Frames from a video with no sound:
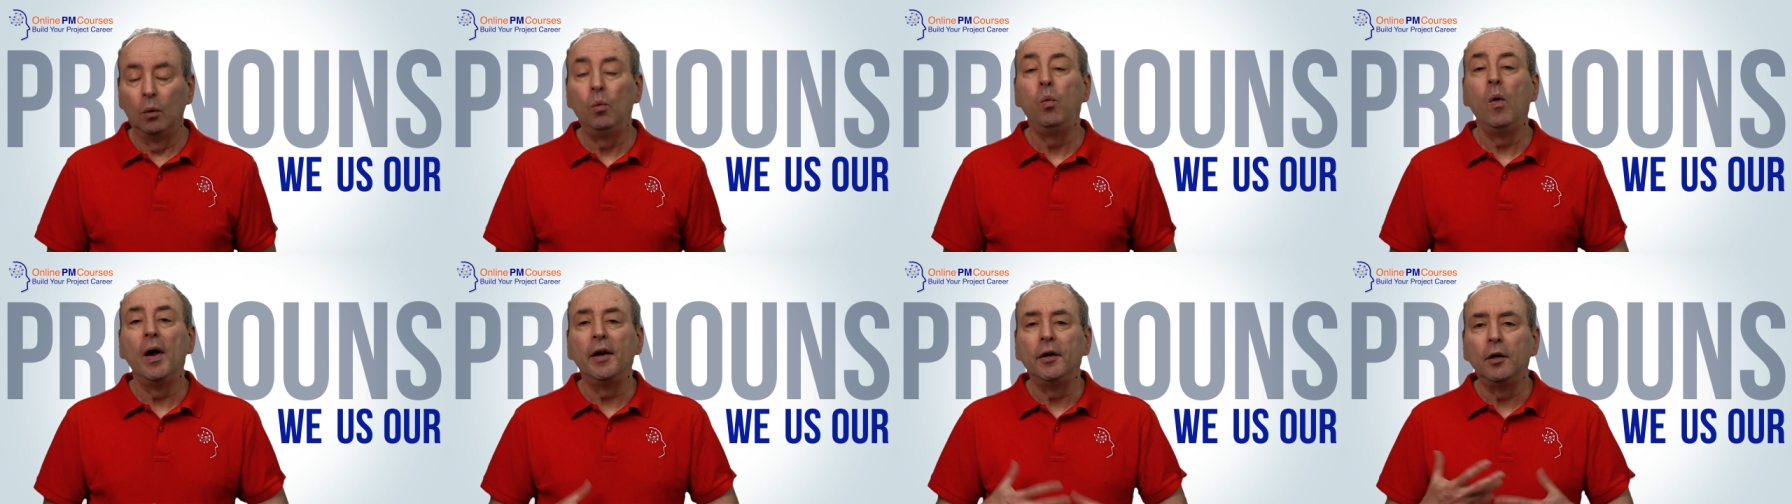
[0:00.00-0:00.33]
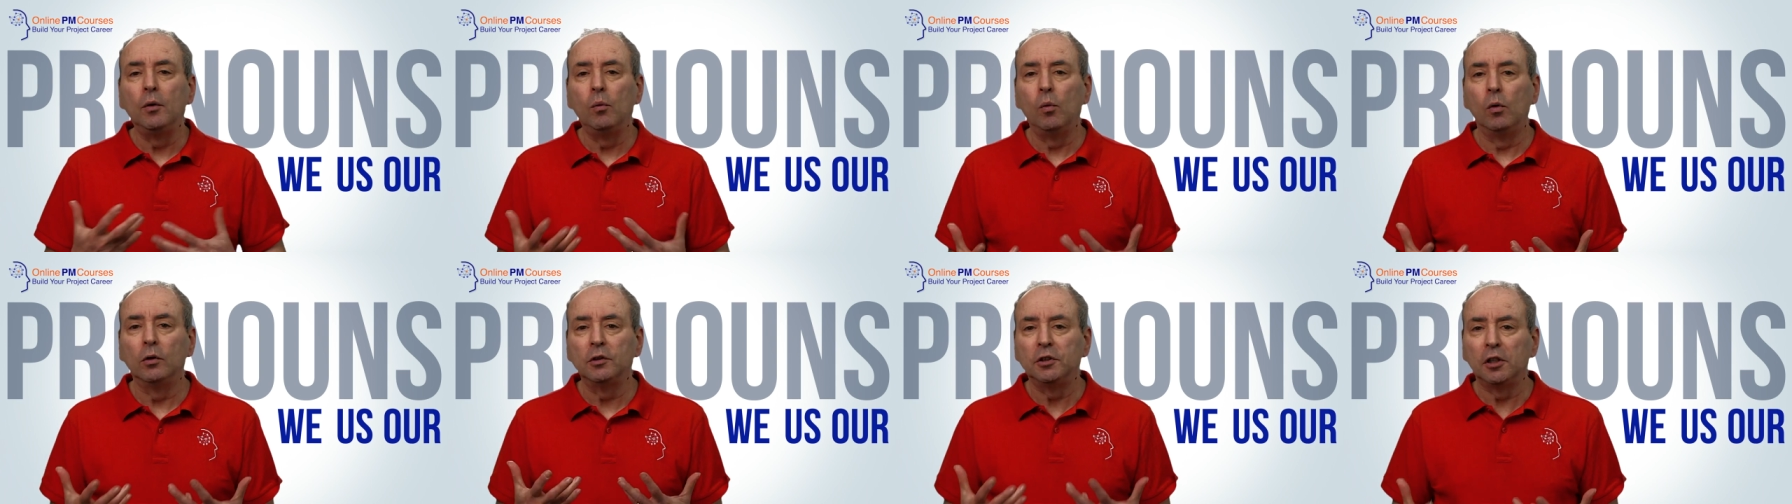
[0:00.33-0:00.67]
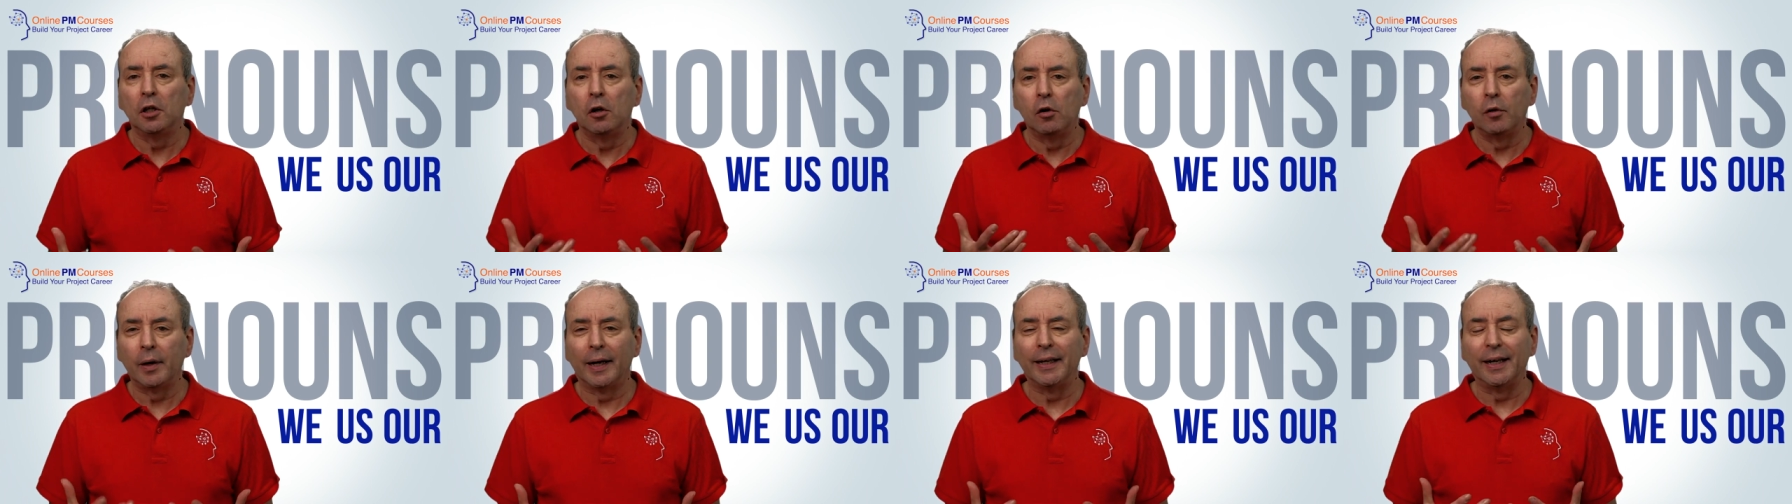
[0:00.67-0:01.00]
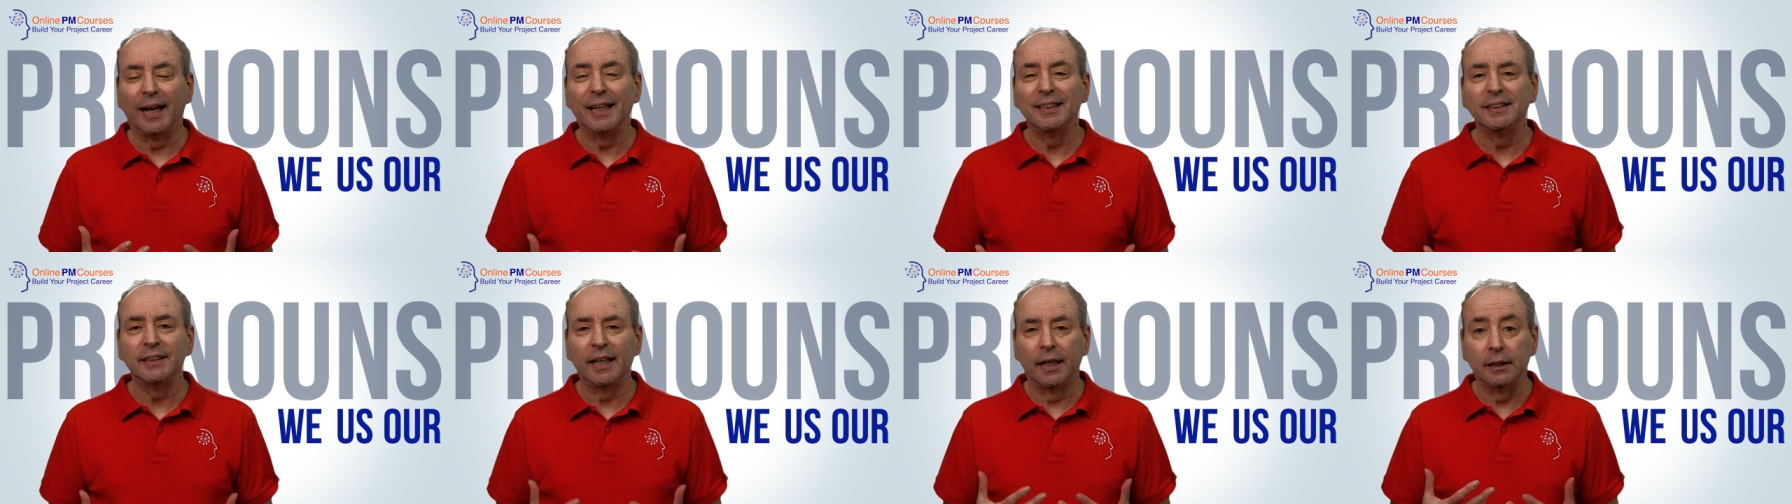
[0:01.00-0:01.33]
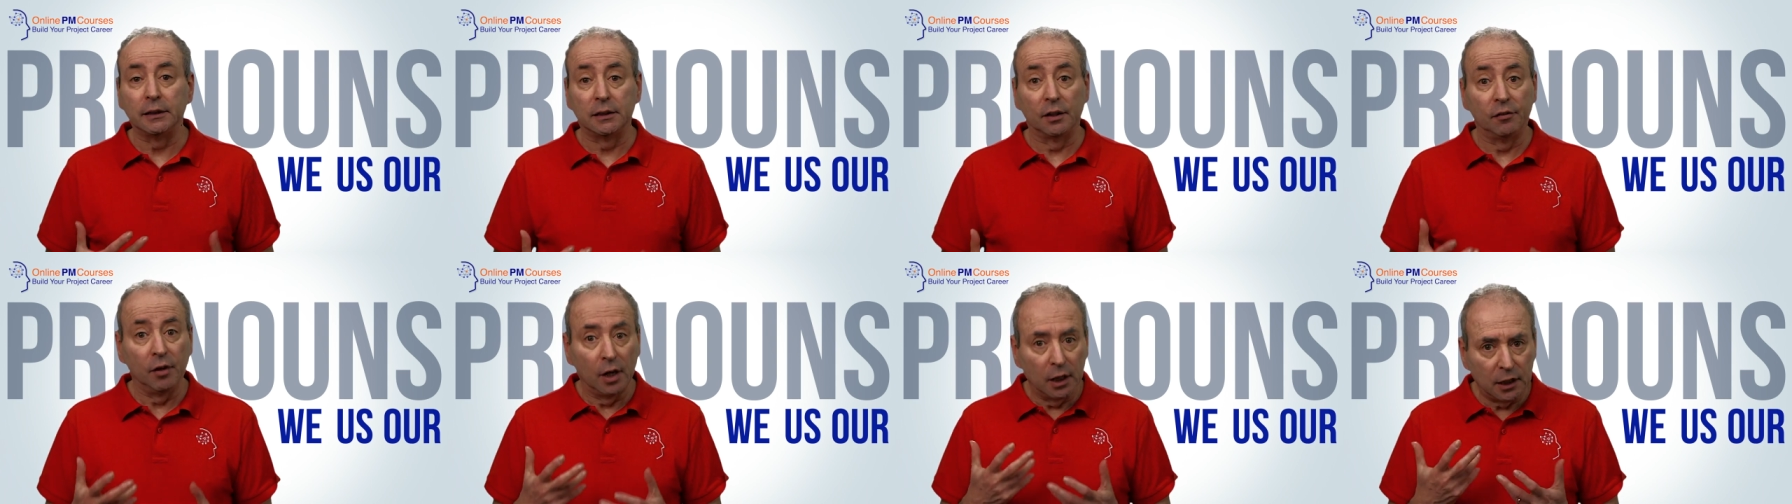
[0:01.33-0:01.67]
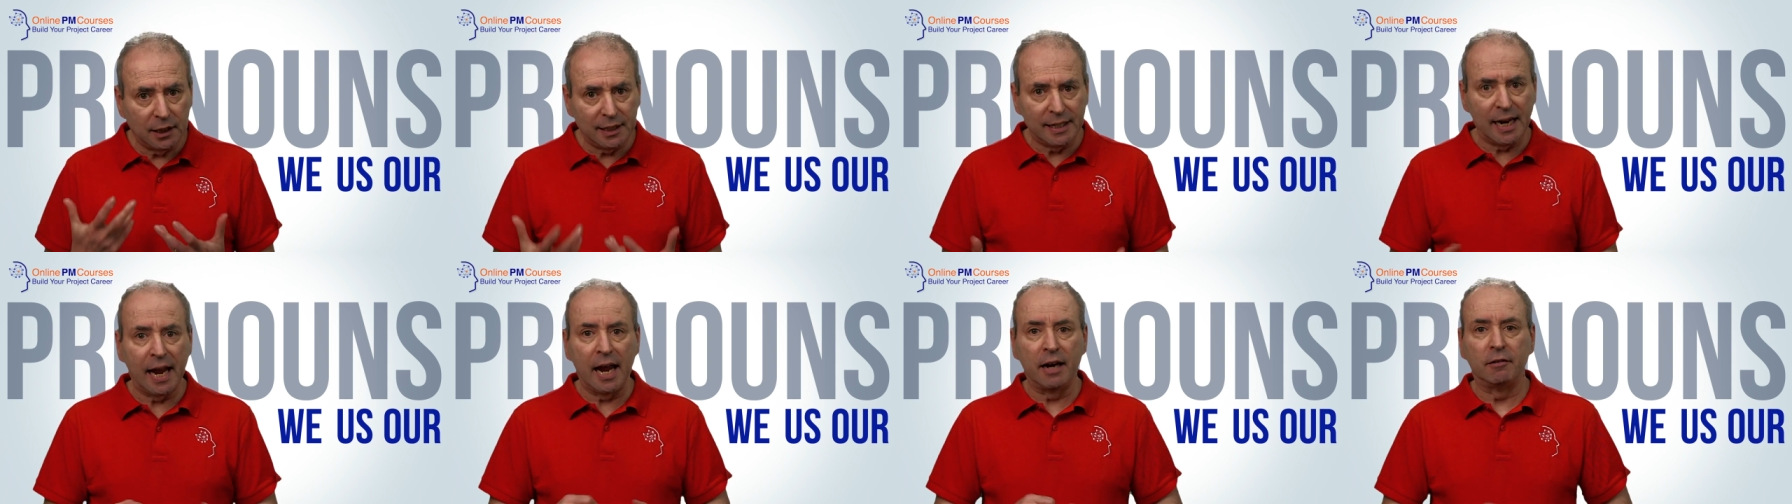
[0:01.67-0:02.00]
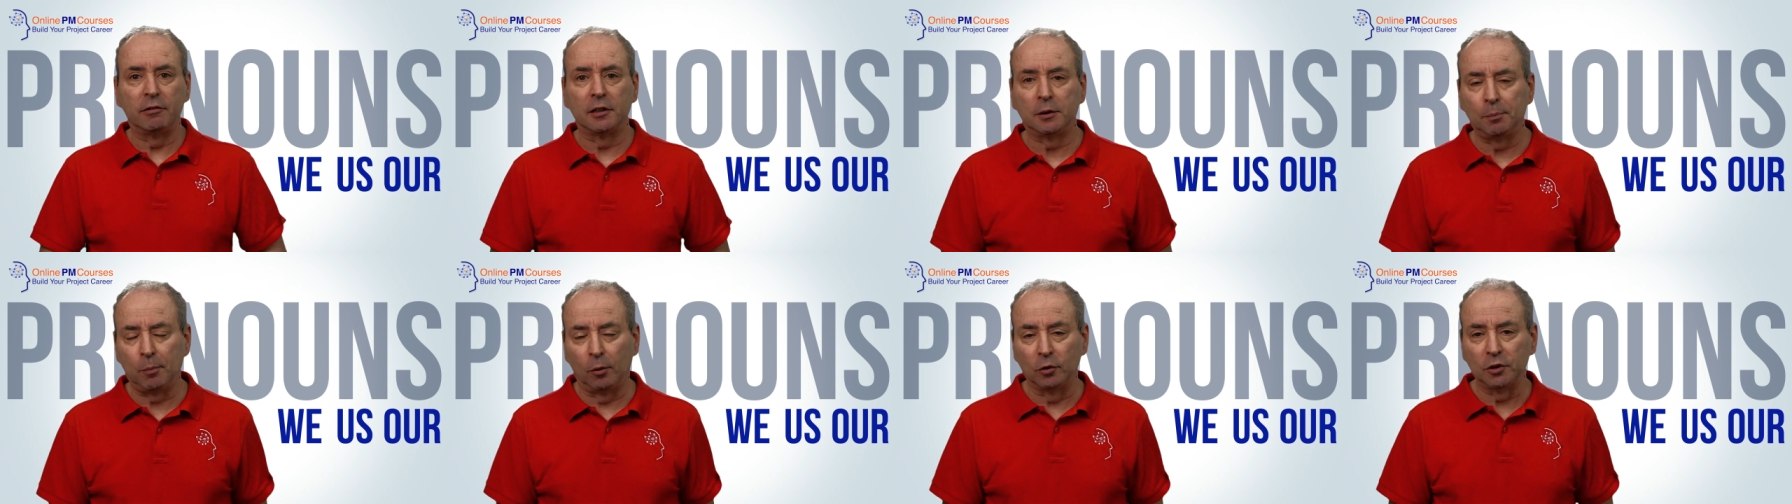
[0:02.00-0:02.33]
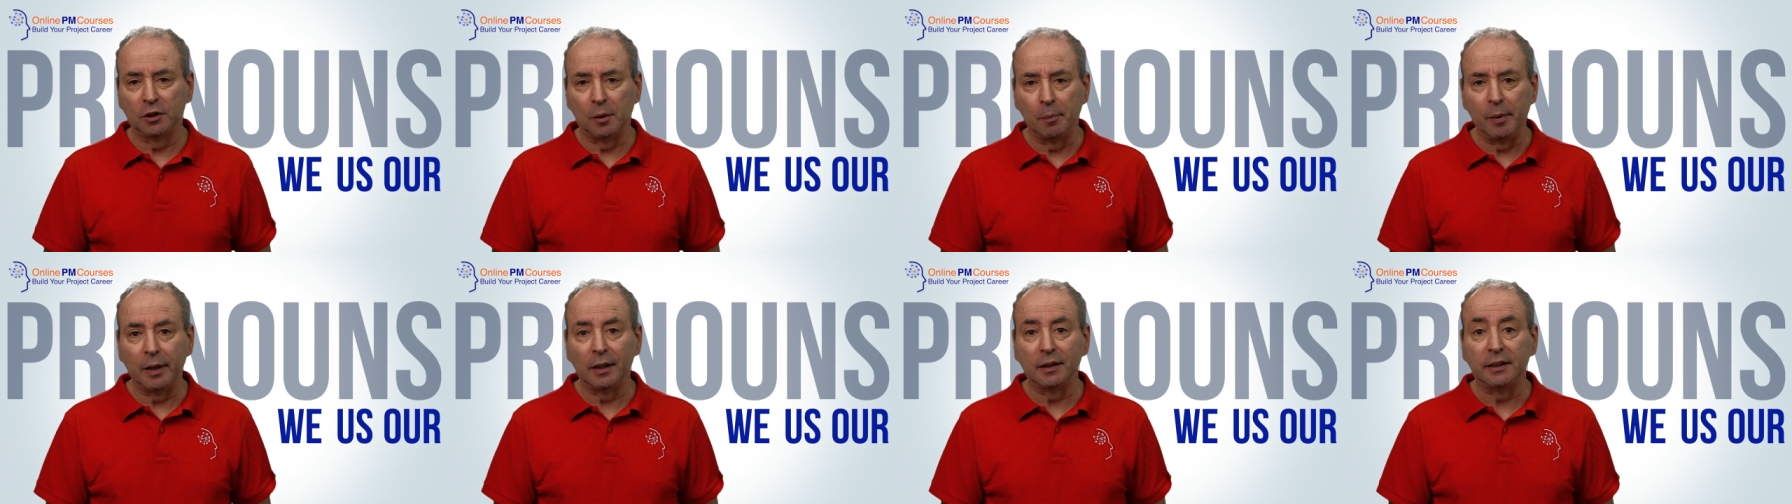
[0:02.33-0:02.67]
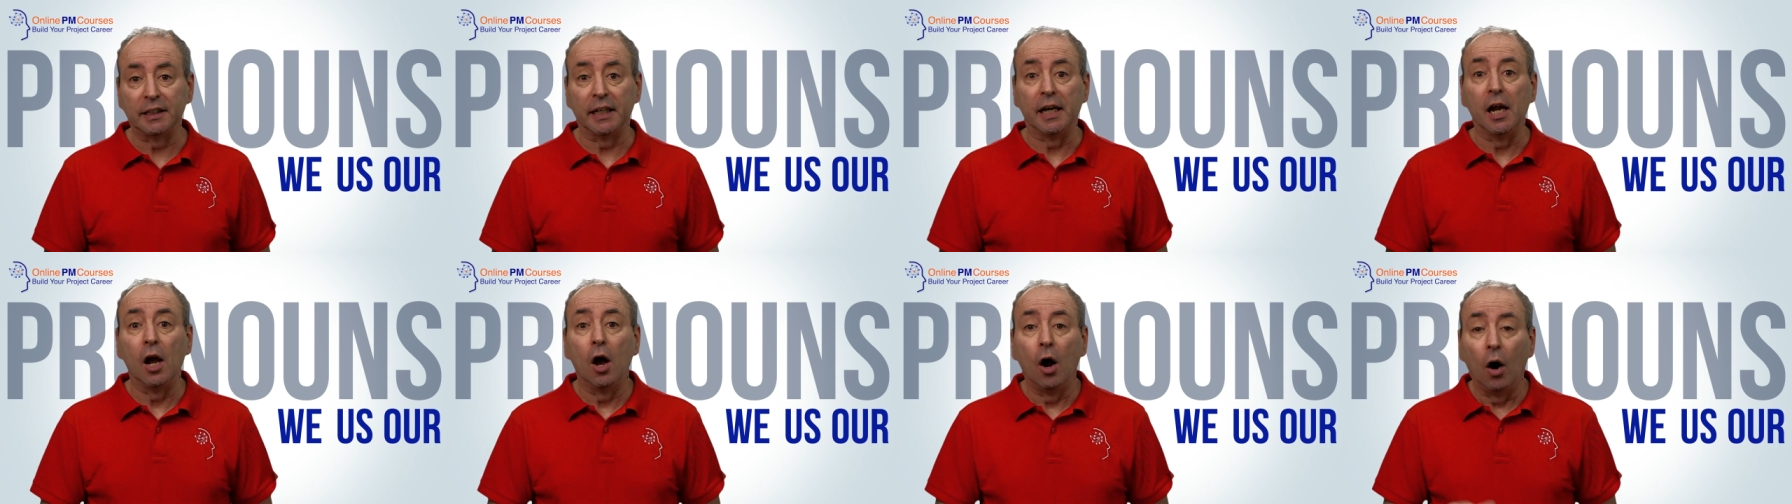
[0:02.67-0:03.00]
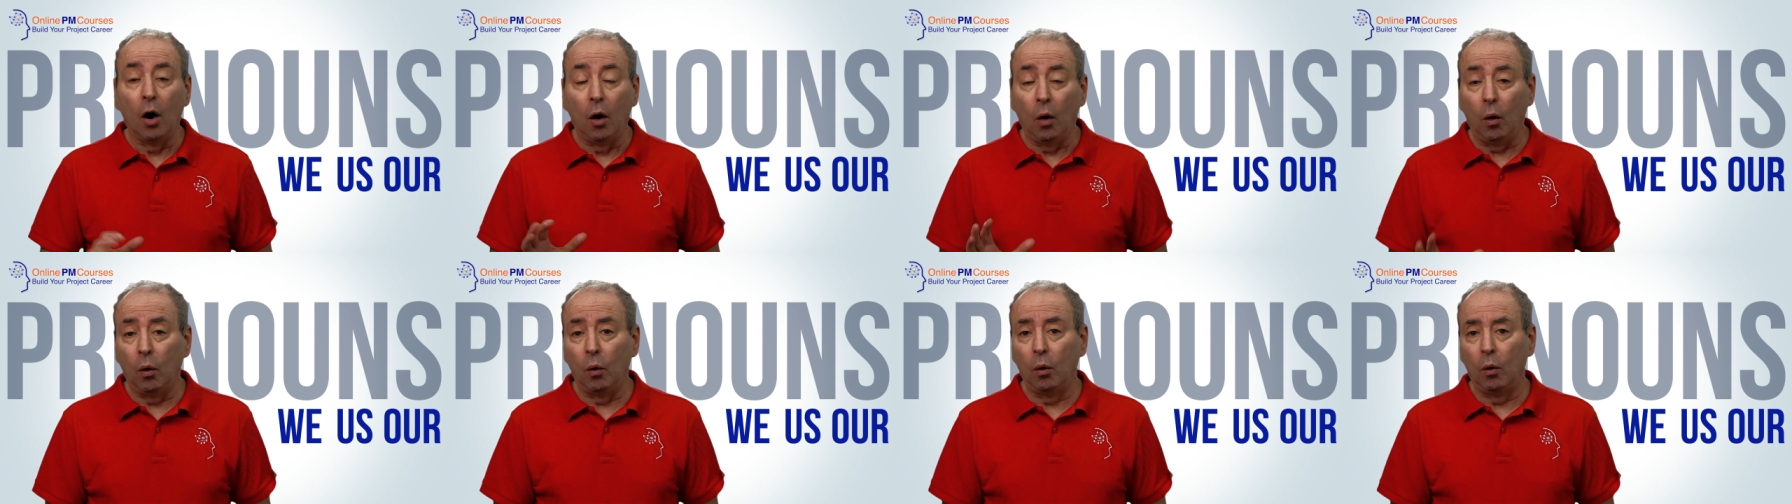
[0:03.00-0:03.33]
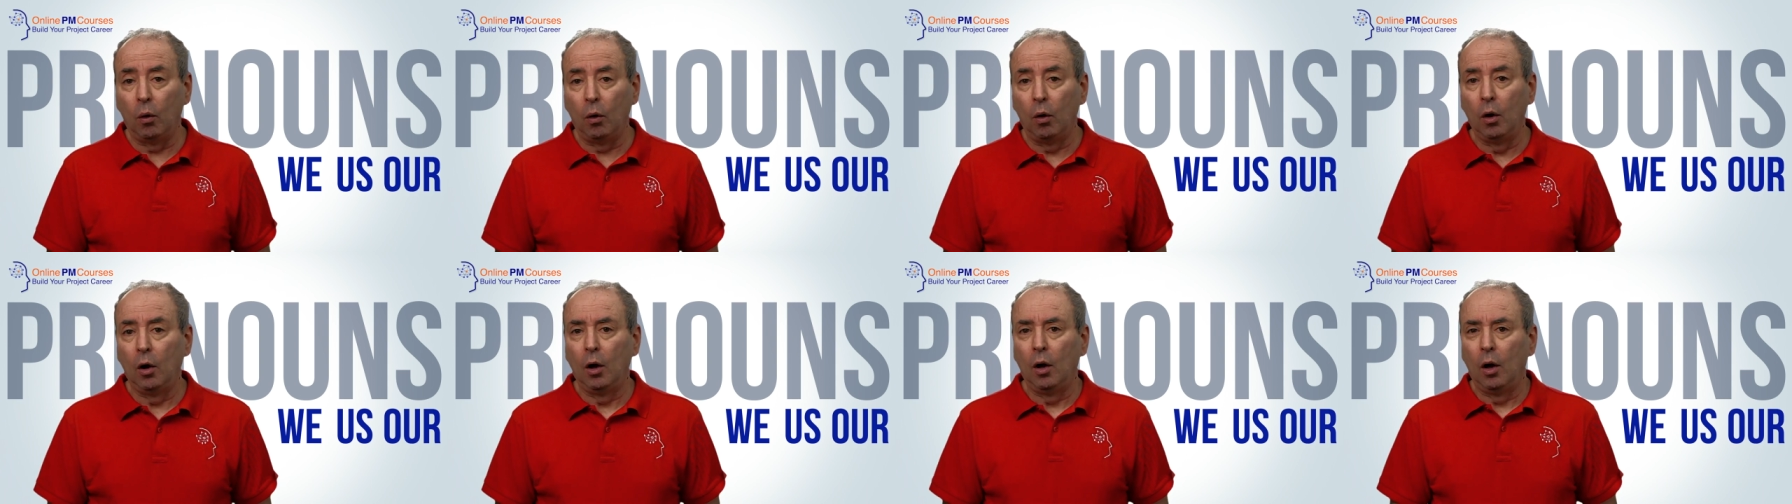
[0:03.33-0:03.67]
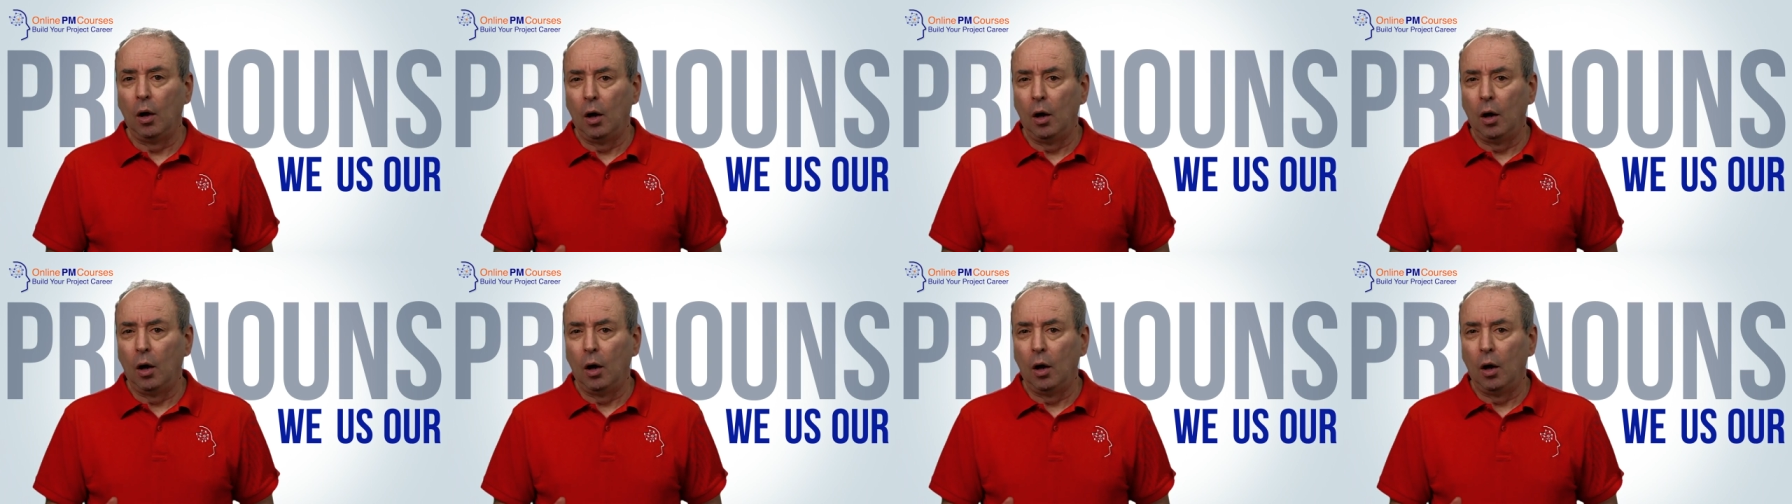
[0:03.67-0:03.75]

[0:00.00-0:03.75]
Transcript: when you want to create a sense of shared responsibility or